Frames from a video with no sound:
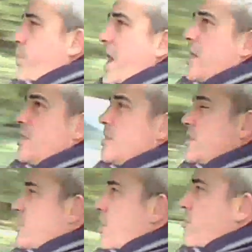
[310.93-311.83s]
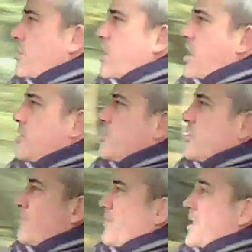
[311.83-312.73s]
balanced, synchronized. You
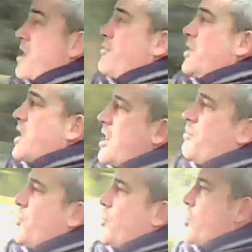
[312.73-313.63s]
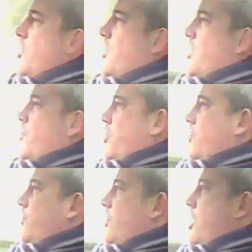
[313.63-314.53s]
can feel every caliper working in
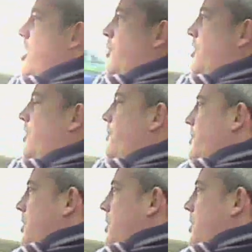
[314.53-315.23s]
beautiful harmony.